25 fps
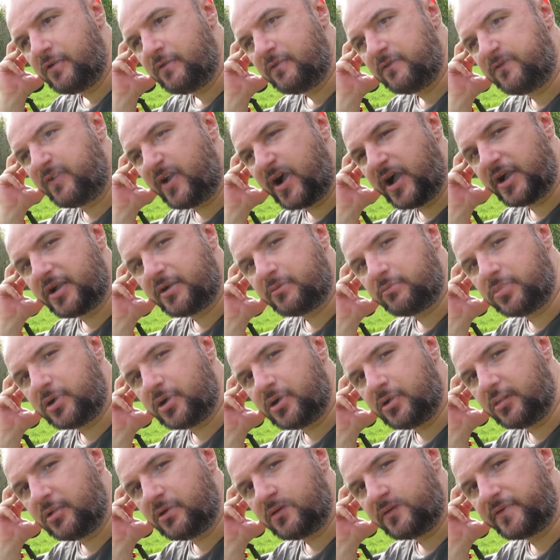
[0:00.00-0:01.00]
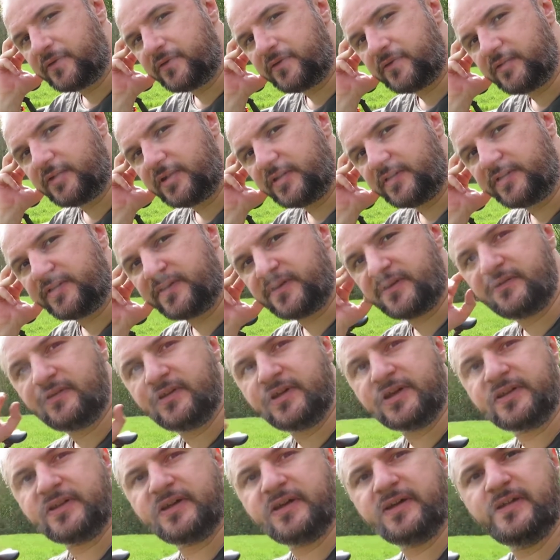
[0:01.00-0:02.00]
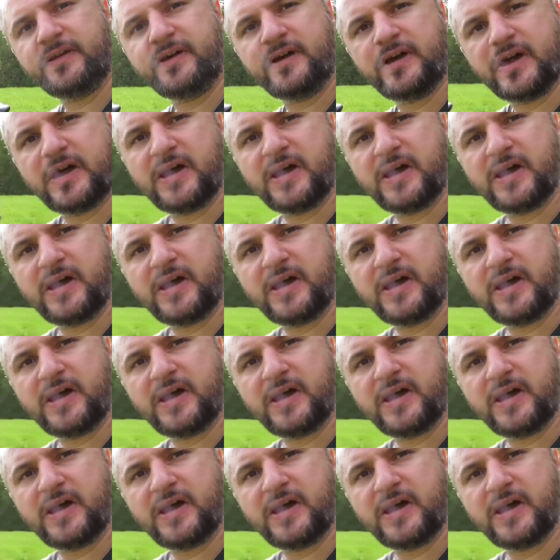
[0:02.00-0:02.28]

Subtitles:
fireballs and stuff like that.